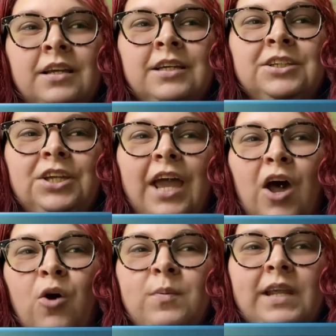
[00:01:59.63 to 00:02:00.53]
She
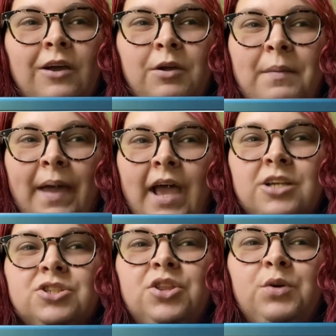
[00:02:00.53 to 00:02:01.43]
helped
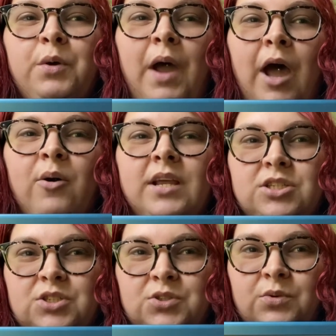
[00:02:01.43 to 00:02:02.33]
Gilgamesh throughout
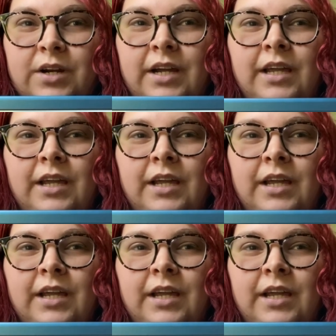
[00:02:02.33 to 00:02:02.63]
his story.